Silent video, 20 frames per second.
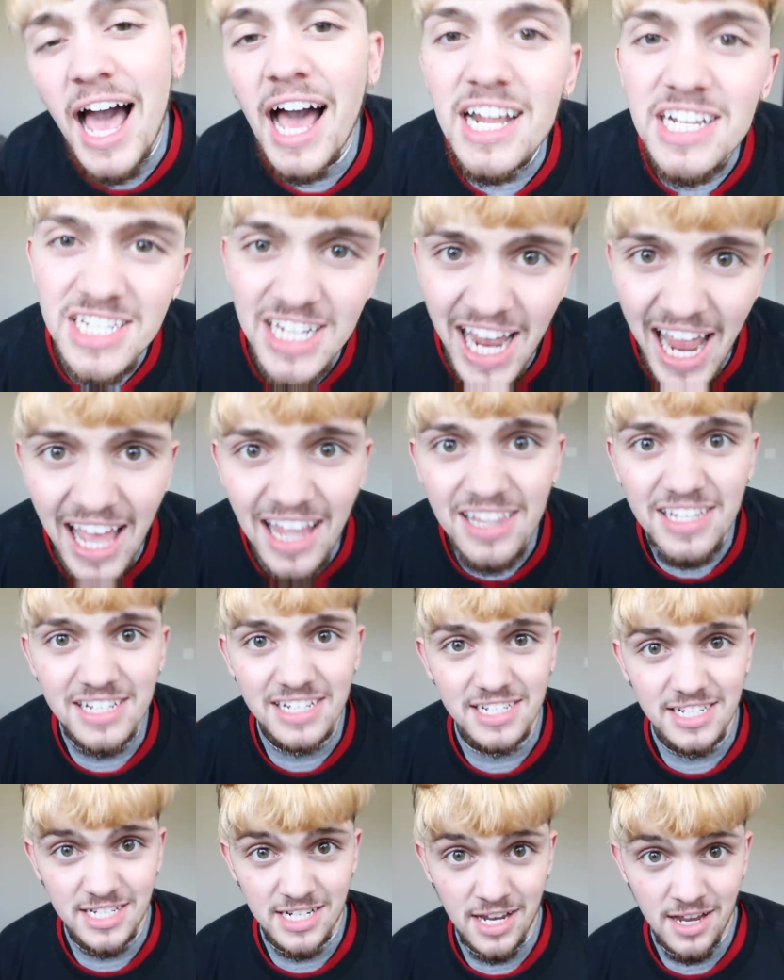a
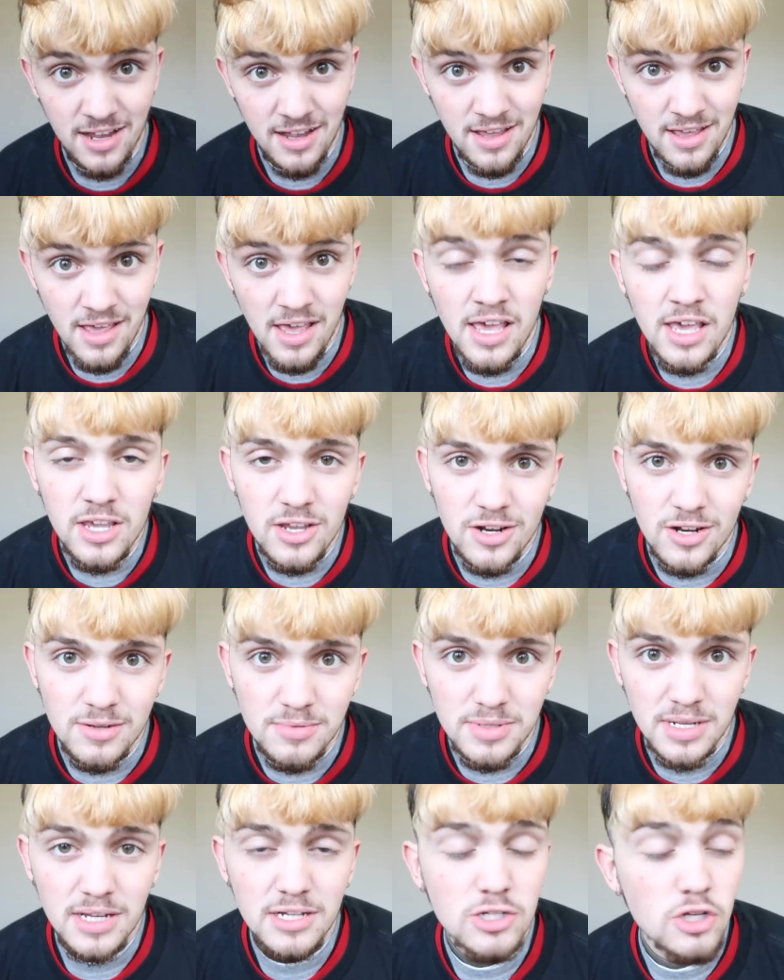challenge. You know
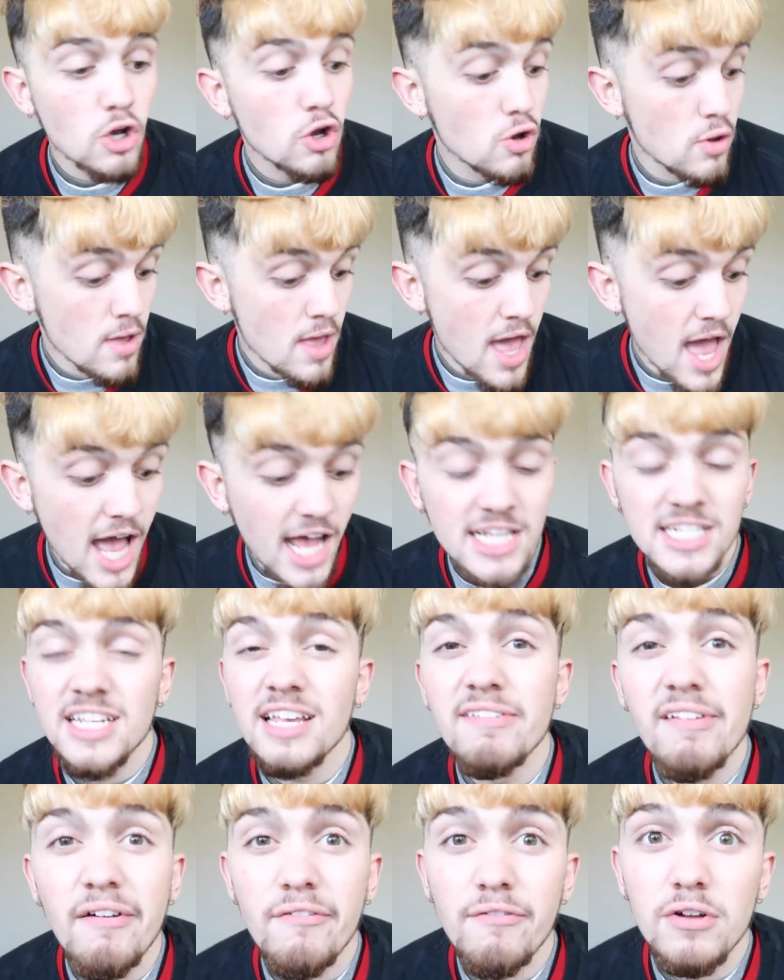what I'm saying? So I
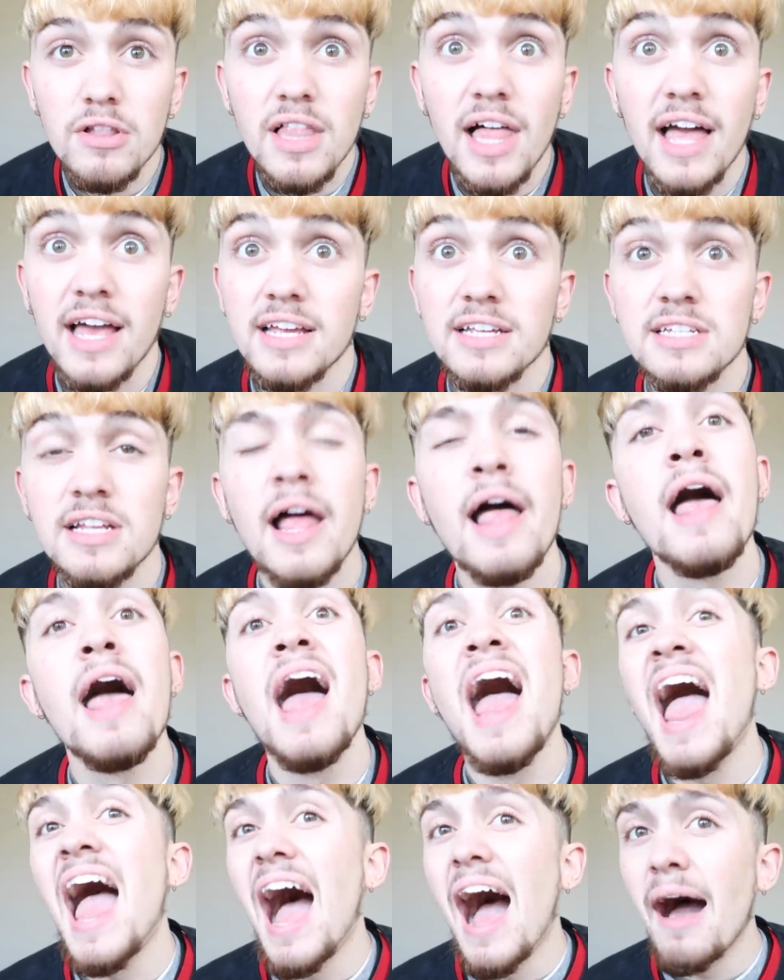say that for last.
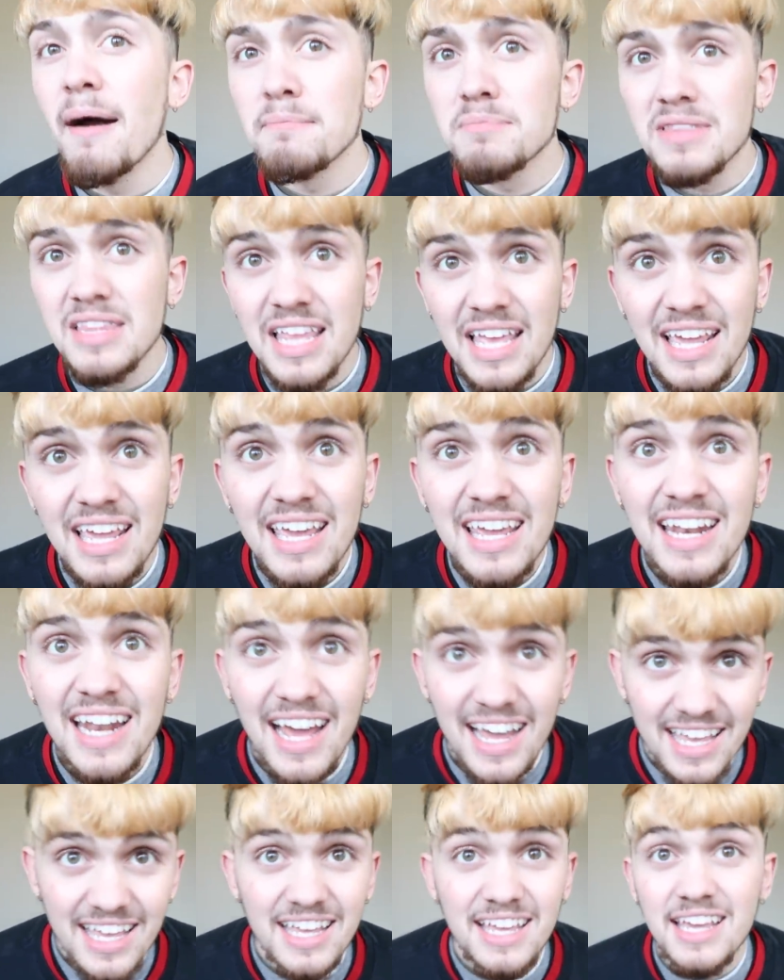I'm thinking
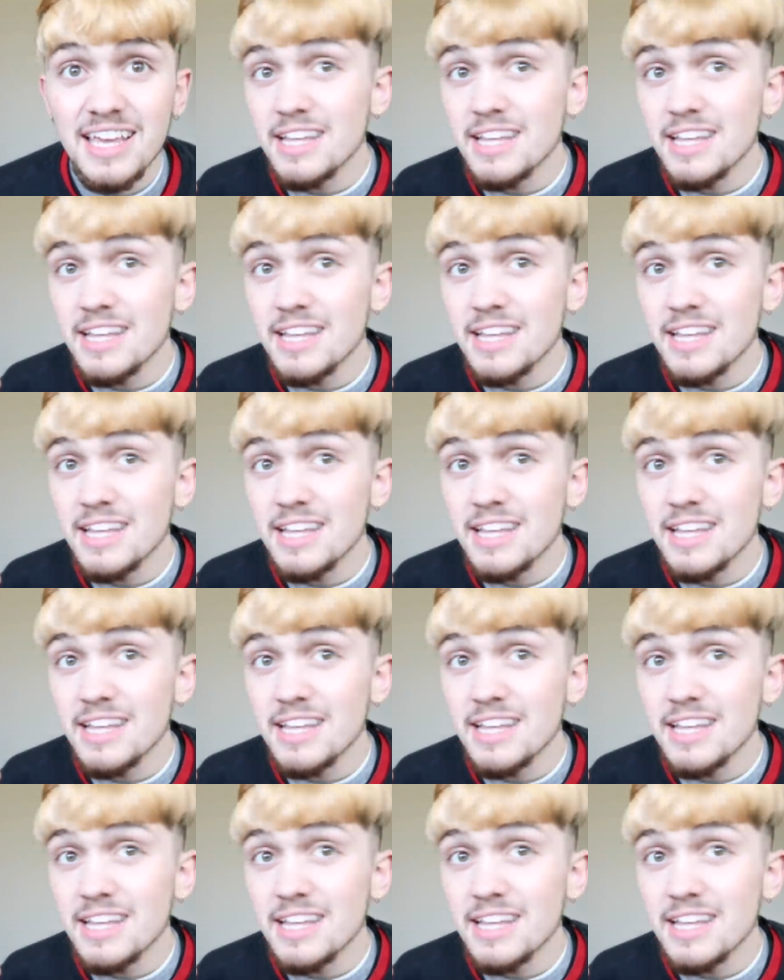I can